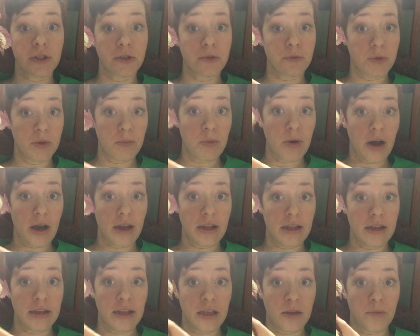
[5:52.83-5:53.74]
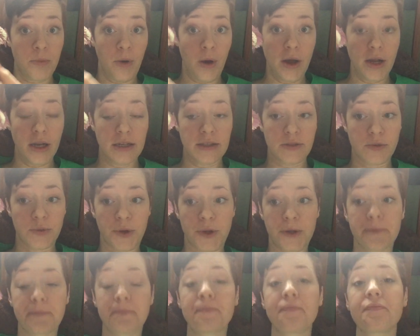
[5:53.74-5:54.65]
you repot it in potting
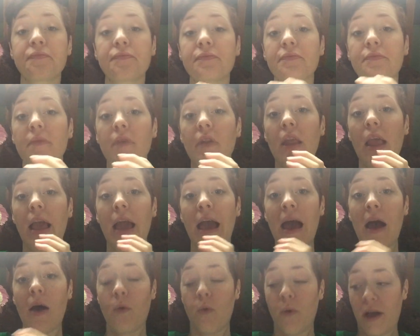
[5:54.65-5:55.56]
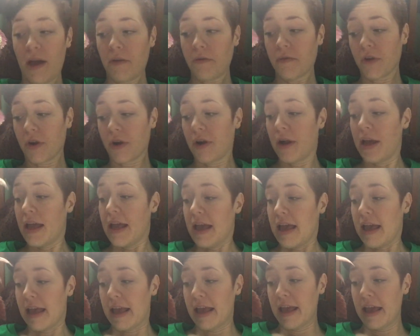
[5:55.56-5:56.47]
soil. However,
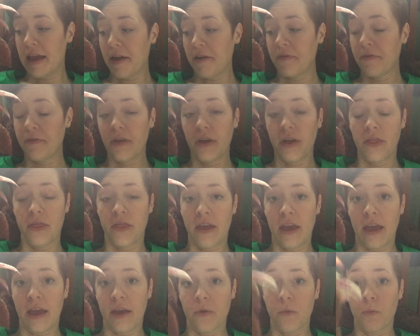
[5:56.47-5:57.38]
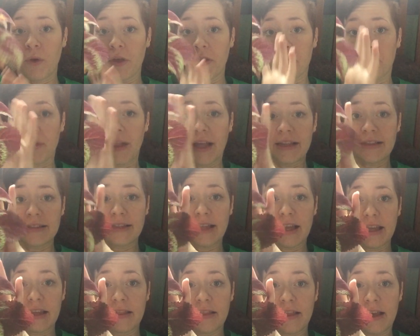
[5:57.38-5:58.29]
with plants
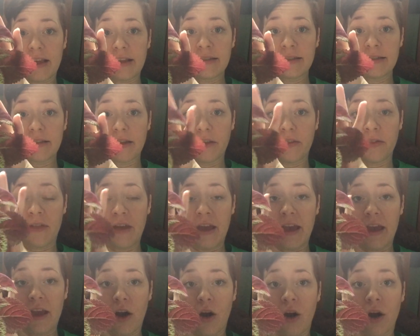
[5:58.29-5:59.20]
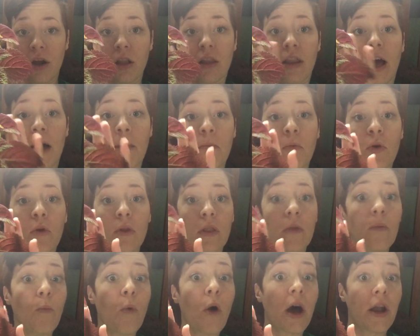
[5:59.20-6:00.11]
like this, they are a lot more
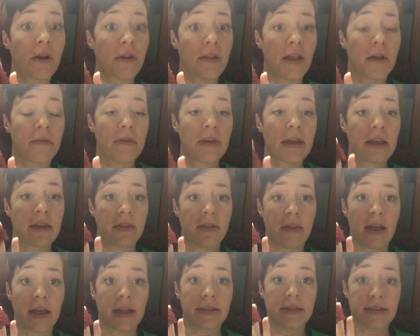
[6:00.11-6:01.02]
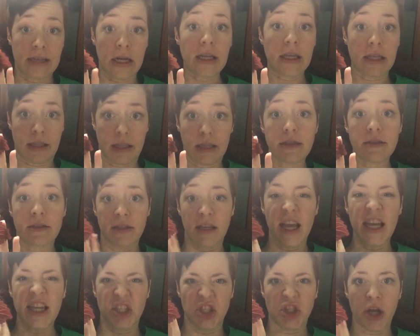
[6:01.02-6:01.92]
water-loving than succulents
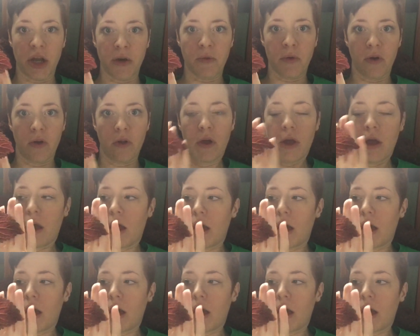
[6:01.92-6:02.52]
in general,